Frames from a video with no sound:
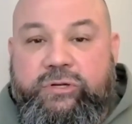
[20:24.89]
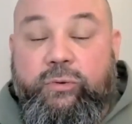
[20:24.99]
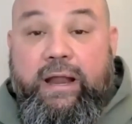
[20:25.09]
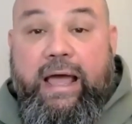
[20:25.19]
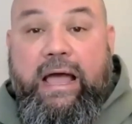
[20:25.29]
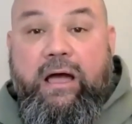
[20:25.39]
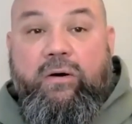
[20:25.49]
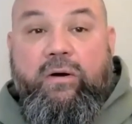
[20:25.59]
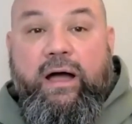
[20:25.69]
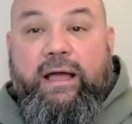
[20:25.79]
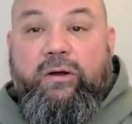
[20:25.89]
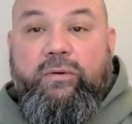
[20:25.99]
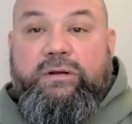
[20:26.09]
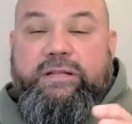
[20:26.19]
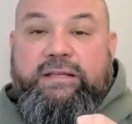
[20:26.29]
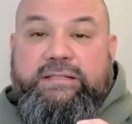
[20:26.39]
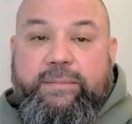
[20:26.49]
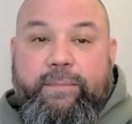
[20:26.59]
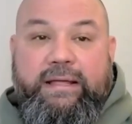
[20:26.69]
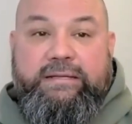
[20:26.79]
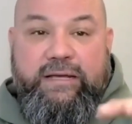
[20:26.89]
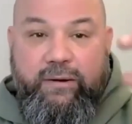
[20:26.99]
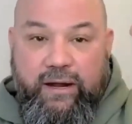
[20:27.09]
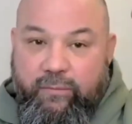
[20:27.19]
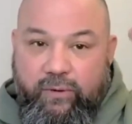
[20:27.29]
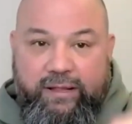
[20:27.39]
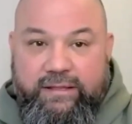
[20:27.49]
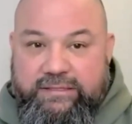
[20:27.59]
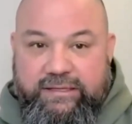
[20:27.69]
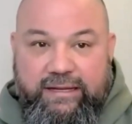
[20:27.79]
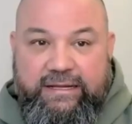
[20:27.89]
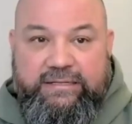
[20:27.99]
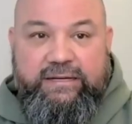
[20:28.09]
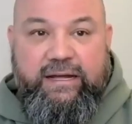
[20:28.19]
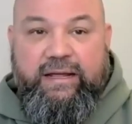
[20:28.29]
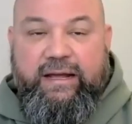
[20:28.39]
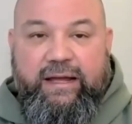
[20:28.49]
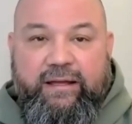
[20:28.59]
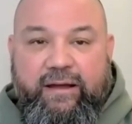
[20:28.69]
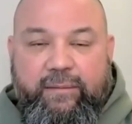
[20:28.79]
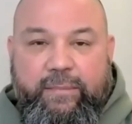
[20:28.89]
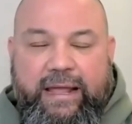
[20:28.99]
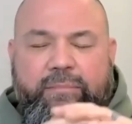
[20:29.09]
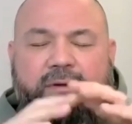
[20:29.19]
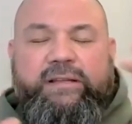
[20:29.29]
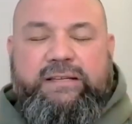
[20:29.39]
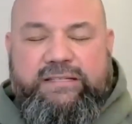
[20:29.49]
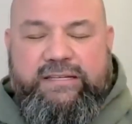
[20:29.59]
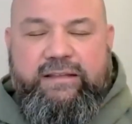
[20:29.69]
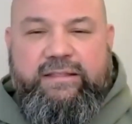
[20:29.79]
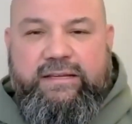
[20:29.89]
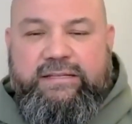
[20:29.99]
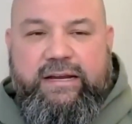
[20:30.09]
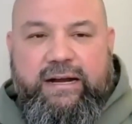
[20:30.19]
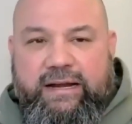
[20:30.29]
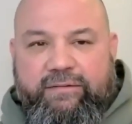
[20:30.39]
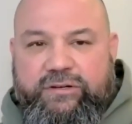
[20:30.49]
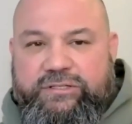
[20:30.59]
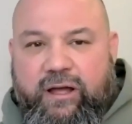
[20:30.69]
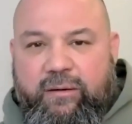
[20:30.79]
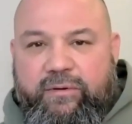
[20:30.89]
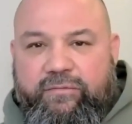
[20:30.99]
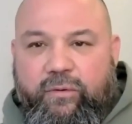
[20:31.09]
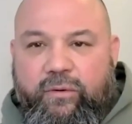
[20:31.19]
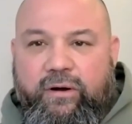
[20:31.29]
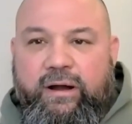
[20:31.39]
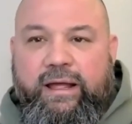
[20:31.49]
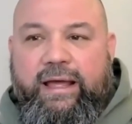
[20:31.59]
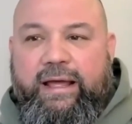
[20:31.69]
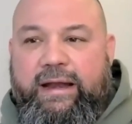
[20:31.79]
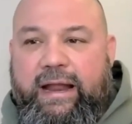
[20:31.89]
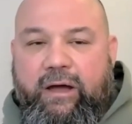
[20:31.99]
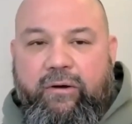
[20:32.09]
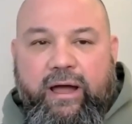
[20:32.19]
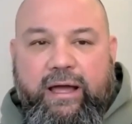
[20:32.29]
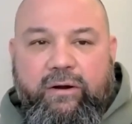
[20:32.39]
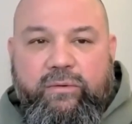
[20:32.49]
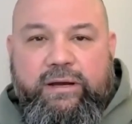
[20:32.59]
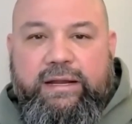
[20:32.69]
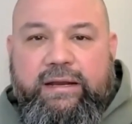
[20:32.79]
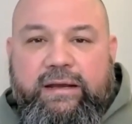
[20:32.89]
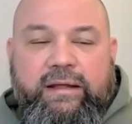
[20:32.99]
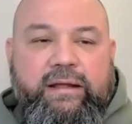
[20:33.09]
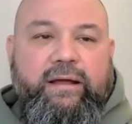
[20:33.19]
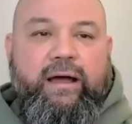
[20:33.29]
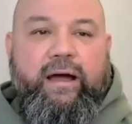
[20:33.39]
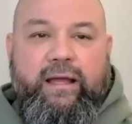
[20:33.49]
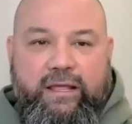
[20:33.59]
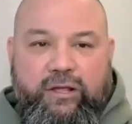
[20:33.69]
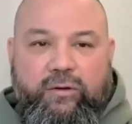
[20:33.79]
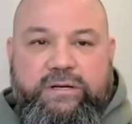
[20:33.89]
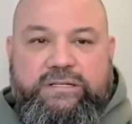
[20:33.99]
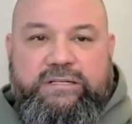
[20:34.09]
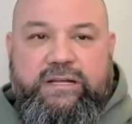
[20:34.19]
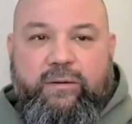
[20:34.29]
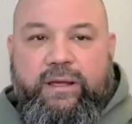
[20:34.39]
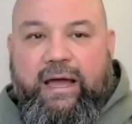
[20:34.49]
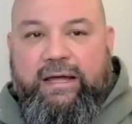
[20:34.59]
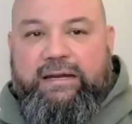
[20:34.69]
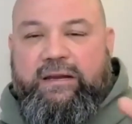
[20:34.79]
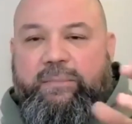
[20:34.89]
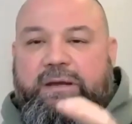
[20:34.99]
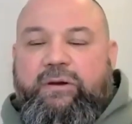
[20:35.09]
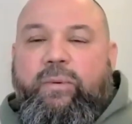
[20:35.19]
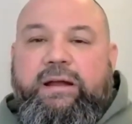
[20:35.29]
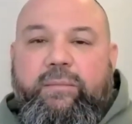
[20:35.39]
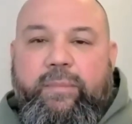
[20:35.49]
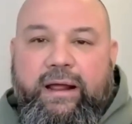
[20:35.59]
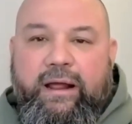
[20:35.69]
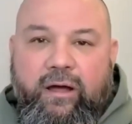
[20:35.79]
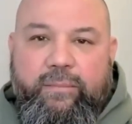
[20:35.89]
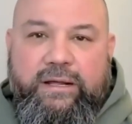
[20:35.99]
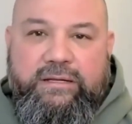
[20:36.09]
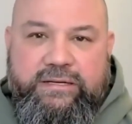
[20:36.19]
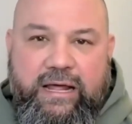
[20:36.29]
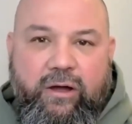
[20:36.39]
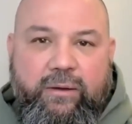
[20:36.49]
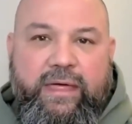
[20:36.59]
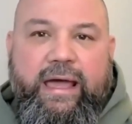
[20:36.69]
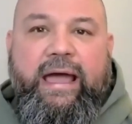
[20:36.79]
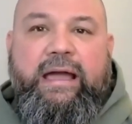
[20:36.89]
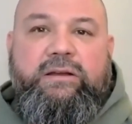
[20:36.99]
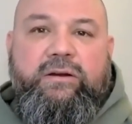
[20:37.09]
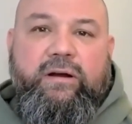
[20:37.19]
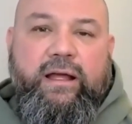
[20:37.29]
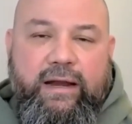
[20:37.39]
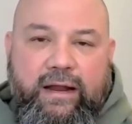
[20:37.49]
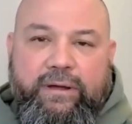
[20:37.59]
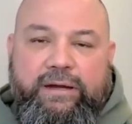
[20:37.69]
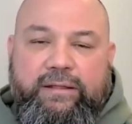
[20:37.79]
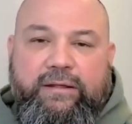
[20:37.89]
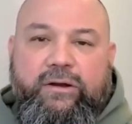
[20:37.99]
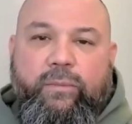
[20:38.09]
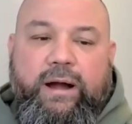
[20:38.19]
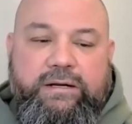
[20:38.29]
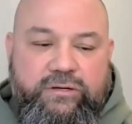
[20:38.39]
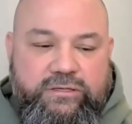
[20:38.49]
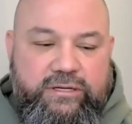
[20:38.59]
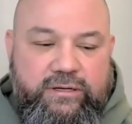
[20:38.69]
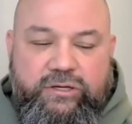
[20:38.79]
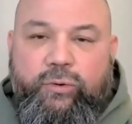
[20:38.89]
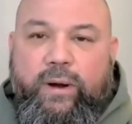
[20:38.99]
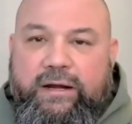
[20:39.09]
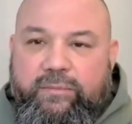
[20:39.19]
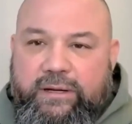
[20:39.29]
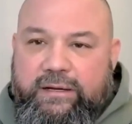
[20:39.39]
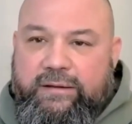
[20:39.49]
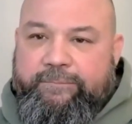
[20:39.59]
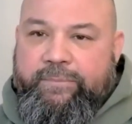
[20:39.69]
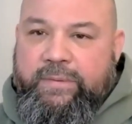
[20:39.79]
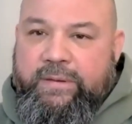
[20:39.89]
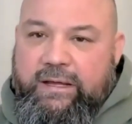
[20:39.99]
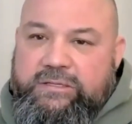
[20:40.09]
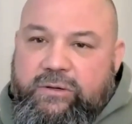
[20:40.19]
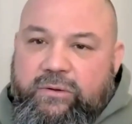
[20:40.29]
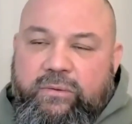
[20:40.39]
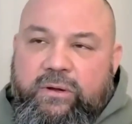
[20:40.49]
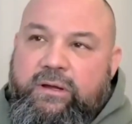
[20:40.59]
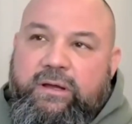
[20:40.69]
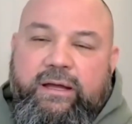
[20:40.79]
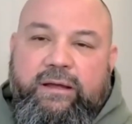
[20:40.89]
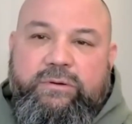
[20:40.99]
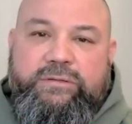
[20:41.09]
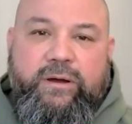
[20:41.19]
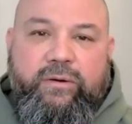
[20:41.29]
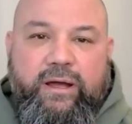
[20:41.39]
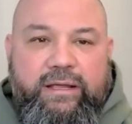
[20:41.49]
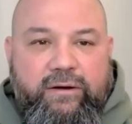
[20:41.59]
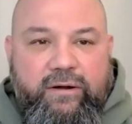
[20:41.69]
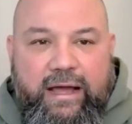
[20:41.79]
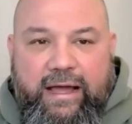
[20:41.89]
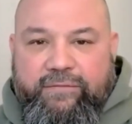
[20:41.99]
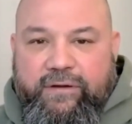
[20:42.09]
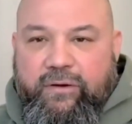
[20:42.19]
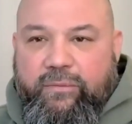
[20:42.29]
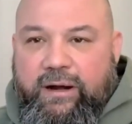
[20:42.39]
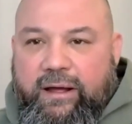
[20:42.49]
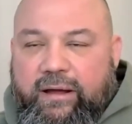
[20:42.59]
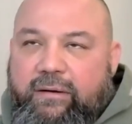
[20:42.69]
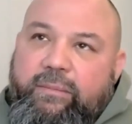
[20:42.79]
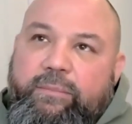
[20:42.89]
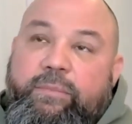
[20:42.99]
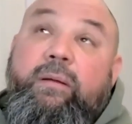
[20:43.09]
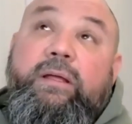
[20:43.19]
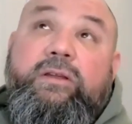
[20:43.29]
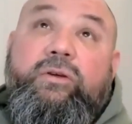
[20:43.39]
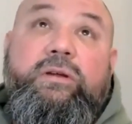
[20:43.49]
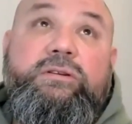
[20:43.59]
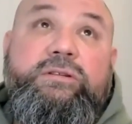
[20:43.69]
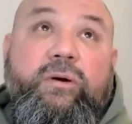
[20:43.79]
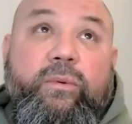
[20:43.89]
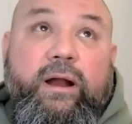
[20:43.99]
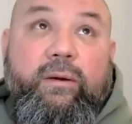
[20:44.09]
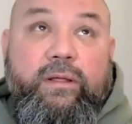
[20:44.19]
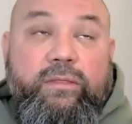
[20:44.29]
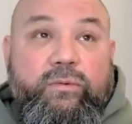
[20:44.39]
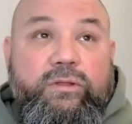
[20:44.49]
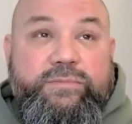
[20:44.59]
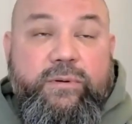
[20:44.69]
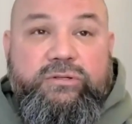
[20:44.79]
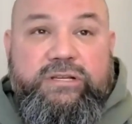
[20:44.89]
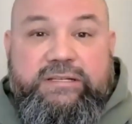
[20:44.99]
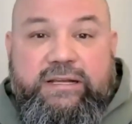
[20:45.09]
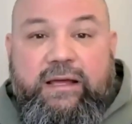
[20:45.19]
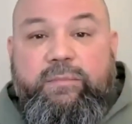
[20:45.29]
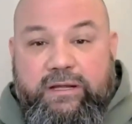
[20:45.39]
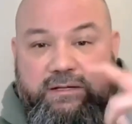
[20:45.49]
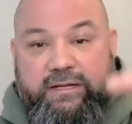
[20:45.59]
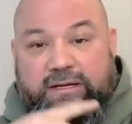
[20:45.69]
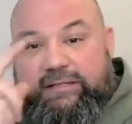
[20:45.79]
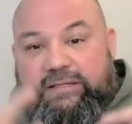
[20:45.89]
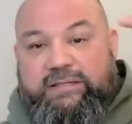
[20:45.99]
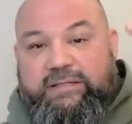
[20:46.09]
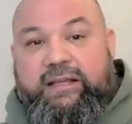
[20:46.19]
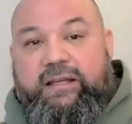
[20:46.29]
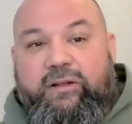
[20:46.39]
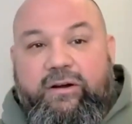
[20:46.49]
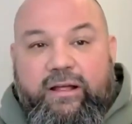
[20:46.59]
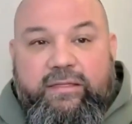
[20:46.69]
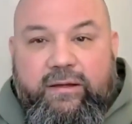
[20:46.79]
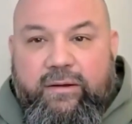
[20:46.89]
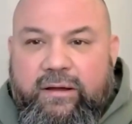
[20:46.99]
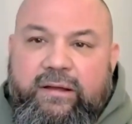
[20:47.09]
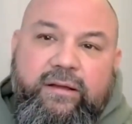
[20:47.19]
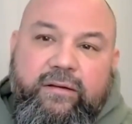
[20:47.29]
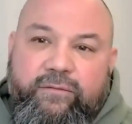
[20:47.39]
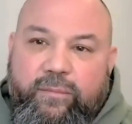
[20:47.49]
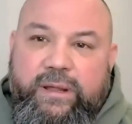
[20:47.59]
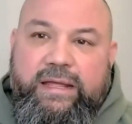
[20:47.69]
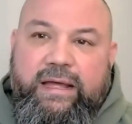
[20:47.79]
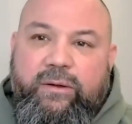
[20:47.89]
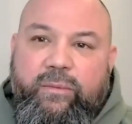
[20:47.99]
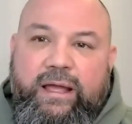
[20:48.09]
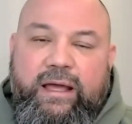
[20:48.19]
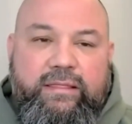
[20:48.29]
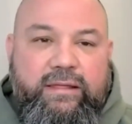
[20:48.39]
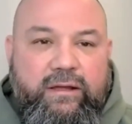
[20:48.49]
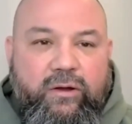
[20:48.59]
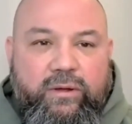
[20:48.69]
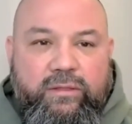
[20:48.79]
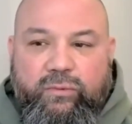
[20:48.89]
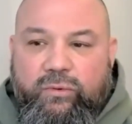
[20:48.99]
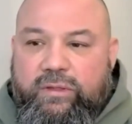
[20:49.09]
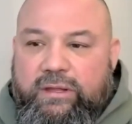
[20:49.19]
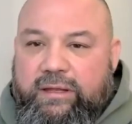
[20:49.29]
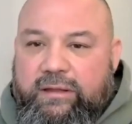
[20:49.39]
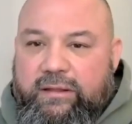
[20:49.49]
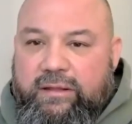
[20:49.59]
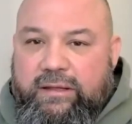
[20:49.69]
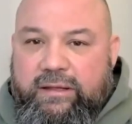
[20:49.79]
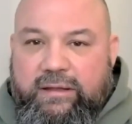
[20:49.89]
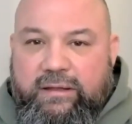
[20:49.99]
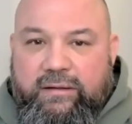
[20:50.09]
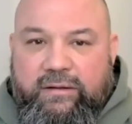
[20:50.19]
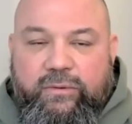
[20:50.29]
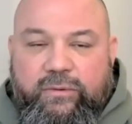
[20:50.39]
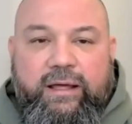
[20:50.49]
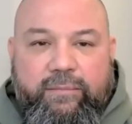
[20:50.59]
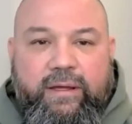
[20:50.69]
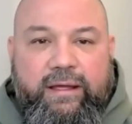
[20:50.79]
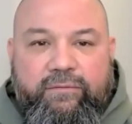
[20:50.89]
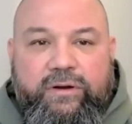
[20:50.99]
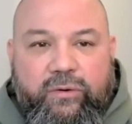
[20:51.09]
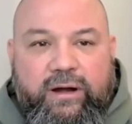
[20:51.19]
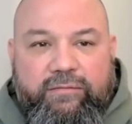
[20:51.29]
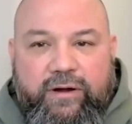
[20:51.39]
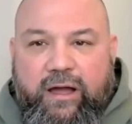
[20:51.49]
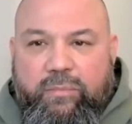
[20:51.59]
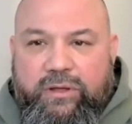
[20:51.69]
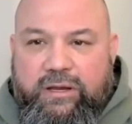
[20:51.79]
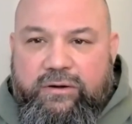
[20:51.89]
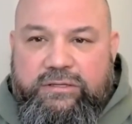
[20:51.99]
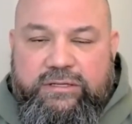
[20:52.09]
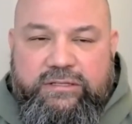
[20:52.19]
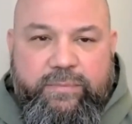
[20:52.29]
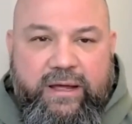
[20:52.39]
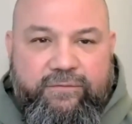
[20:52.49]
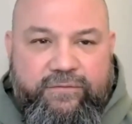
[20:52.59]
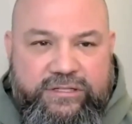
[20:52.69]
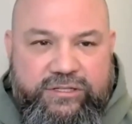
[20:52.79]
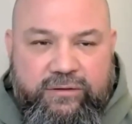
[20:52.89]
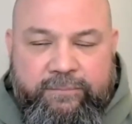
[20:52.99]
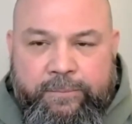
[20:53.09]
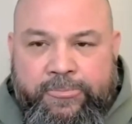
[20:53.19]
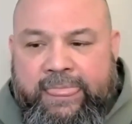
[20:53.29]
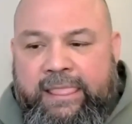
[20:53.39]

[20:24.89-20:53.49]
So now I go into this amends, I, I write this list, I, I, I'm able to see things that I never saw before. And now I don't need a human to tell me I need to be directed by God because now I'm the actor and now I need the director to direct me. And so it was about a year and a half ago when I, or probably two years ago when I went through this process again because it is secular. I think for me anyway, I think going through the the doing an inventory every couple years is beneficial,